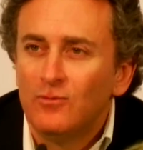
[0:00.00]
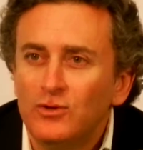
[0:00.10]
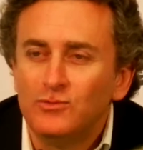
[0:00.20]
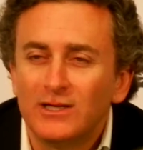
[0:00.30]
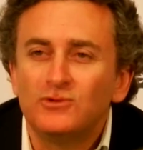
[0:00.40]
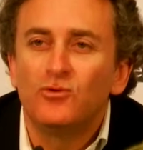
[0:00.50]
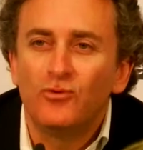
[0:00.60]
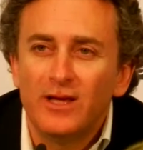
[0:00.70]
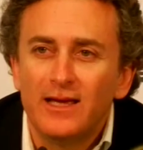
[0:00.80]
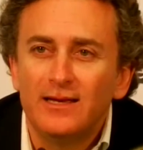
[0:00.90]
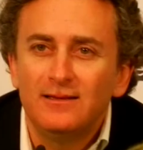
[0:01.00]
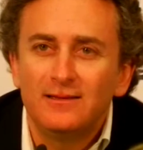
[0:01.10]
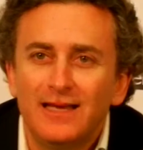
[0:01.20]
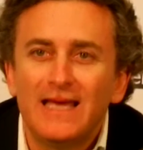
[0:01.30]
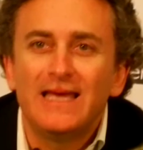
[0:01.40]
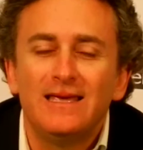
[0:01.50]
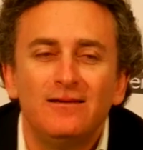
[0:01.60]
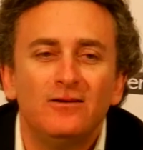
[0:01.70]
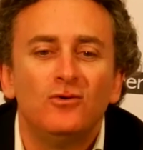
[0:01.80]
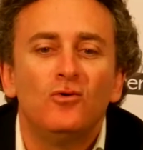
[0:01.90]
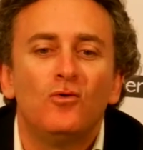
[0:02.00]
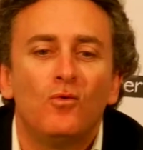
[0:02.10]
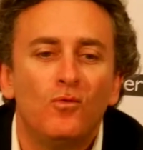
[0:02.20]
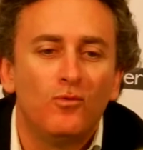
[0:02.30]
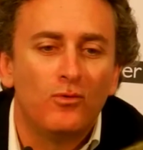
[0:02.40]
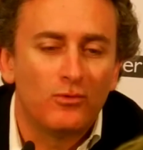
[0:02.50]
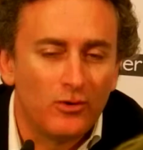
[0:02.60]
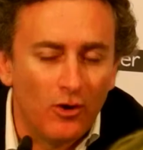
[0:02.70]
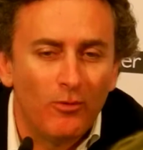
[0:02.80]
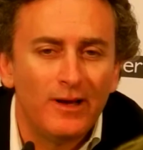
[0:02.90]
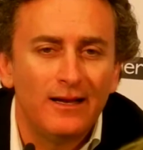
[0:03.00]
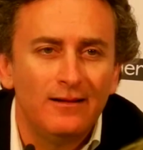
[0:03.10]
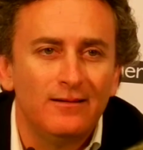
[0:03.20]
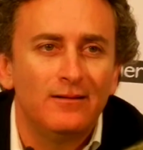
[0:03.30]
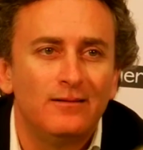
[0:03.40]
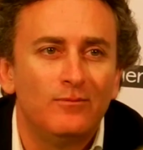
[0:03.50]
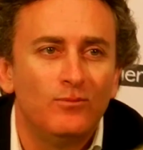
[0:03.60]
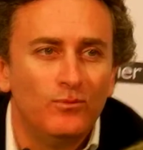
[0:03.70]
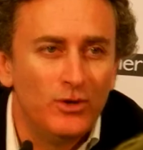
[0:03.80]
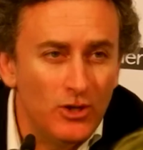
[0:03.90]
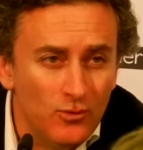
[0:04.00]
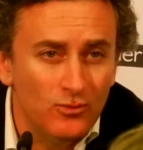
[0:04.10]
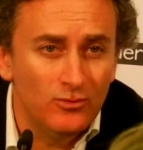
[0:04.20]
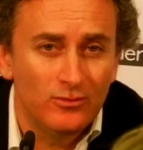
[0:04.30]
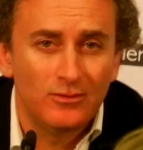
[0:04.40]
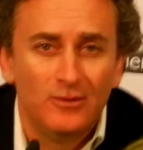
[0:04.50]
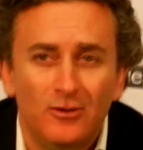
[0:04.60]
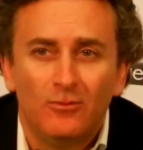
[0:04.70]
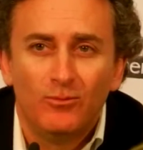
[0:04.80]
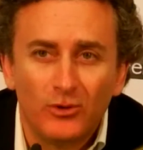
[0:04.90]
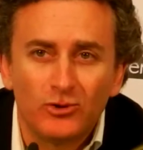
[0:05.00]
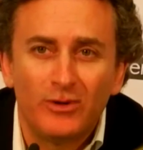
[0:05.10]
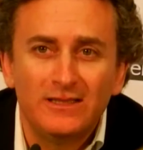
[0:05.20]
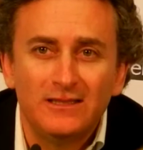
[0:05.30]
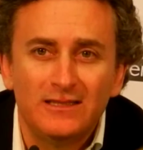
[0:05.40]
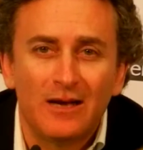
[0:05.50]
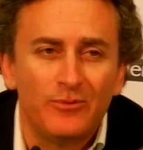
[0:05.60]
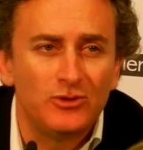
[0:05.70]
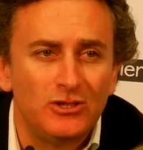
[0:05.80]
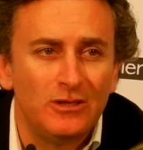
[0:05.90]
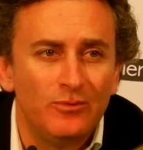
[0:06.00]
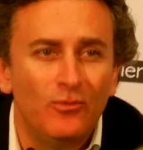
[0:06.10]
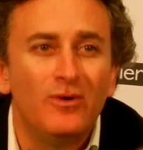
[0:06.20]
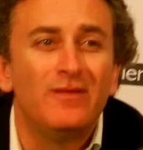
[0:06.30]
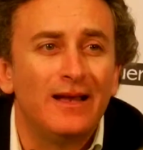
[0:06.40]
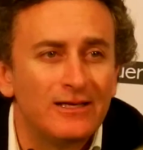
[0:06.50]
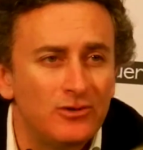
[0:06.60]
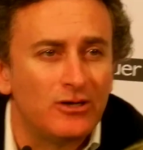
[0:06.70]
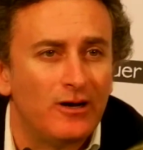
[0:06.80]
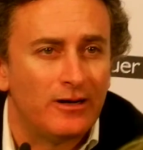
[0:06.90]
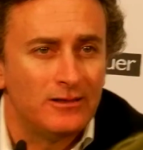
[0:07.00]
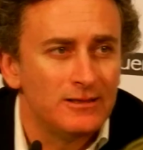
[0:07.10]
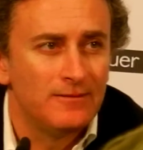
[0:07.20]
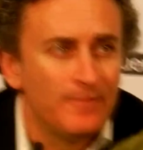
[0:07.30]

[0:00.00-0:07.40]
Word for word: which was to create a global new motor racing championship with electric cars